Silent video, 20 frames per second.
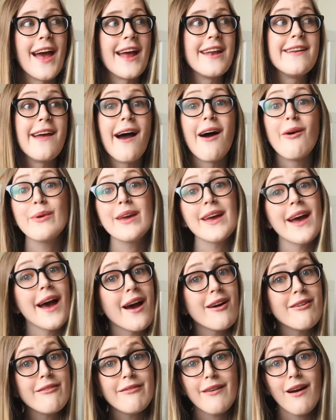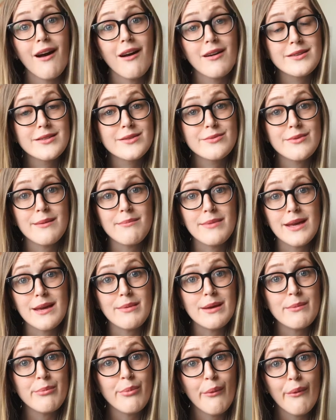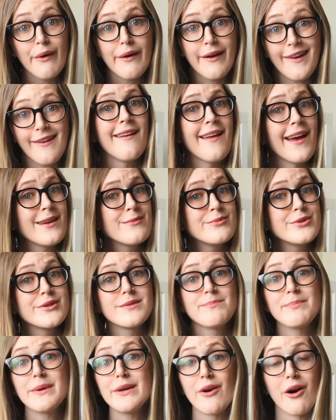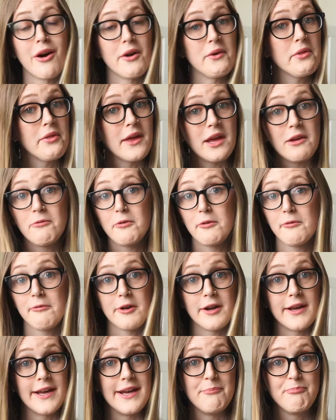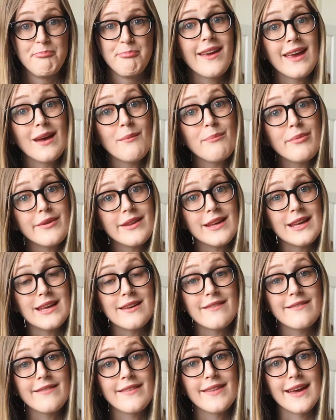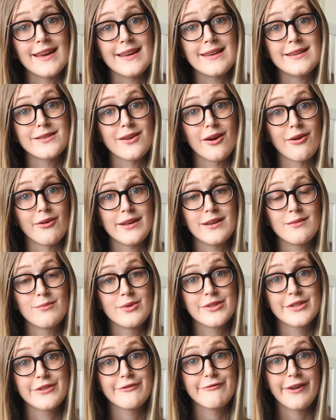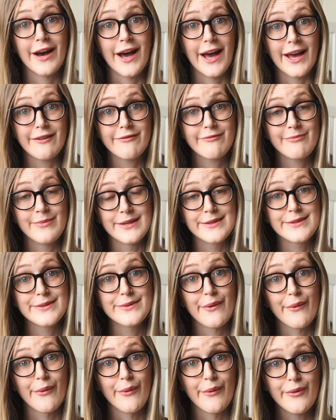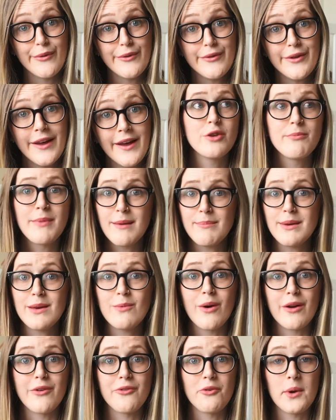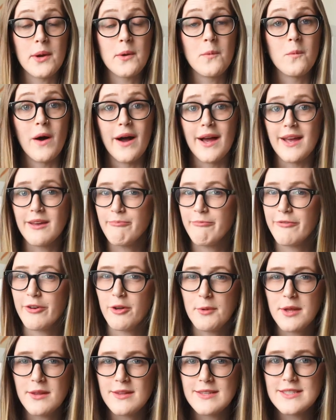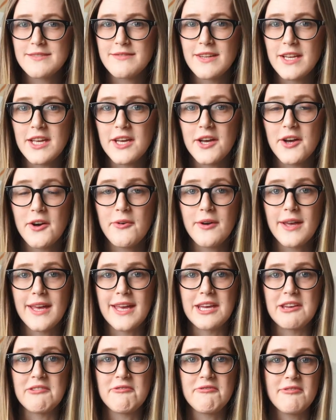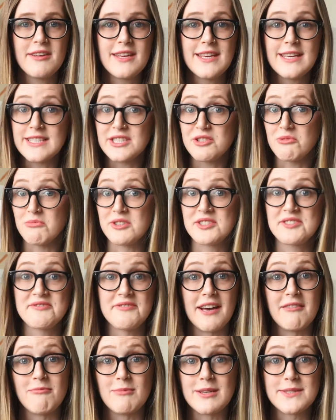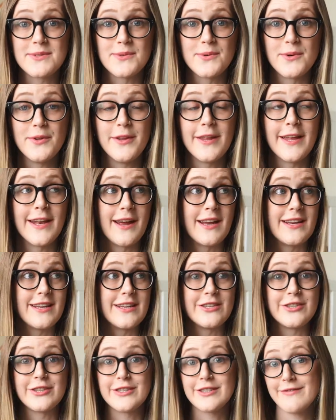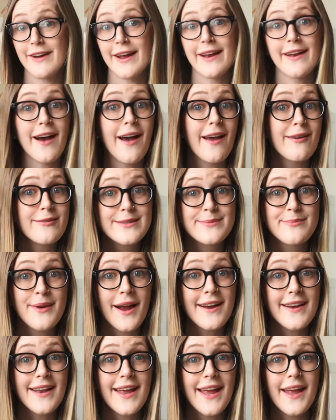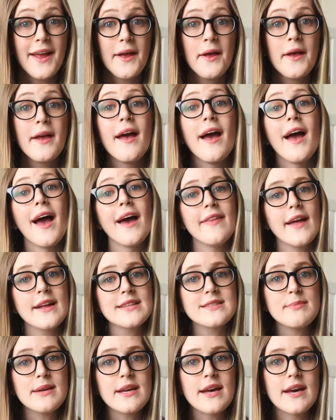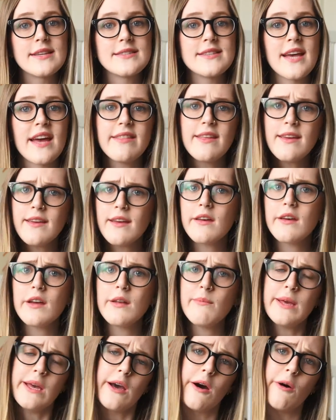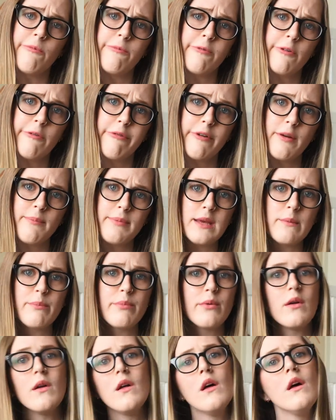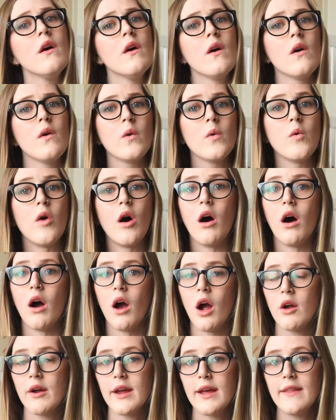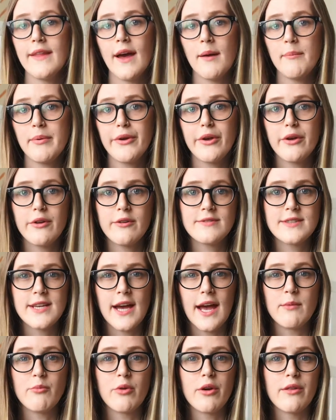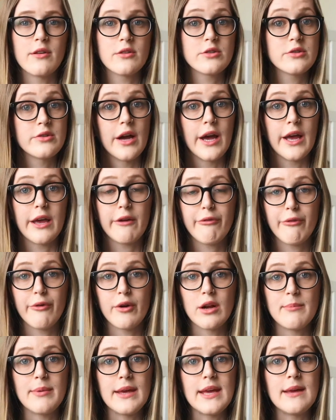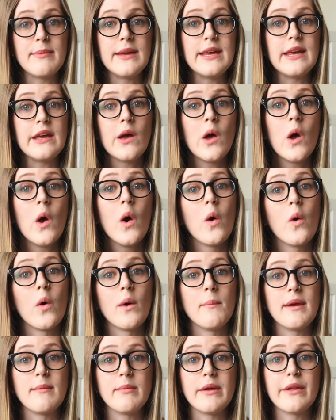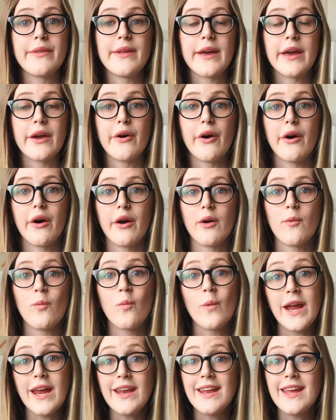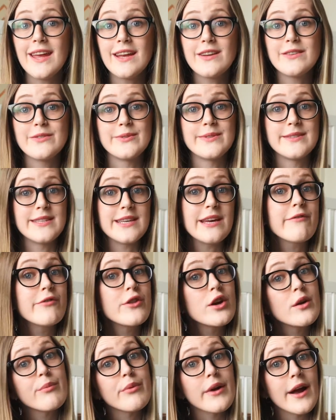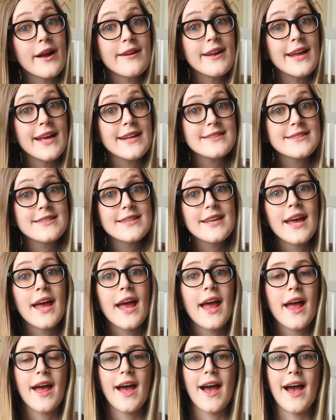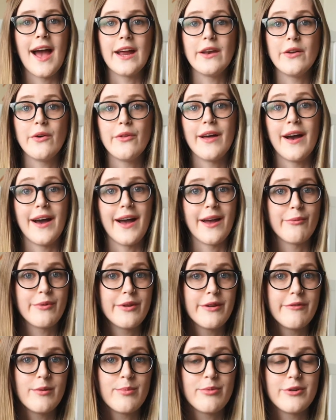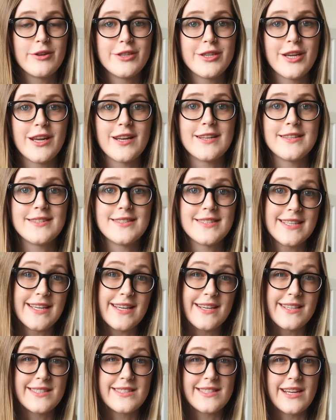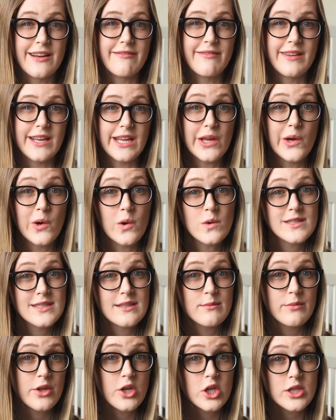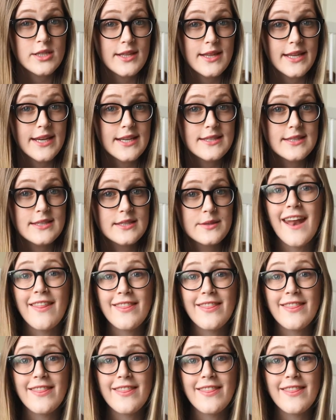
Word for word: And now we have our sweet baby boy. And I am just beyond thankful for him. I can't believe that he's already almost five months old. You may be wondering why I'm filming this video if he's almost five months old and I didn't just find out I was pregnant. And that's because I think it could be helpful for people who are in that period of time where they're trying for a baby, or maybe they are waiting to see if they're pregnant. I know that I would have appreciated seeing a, a video similar to this.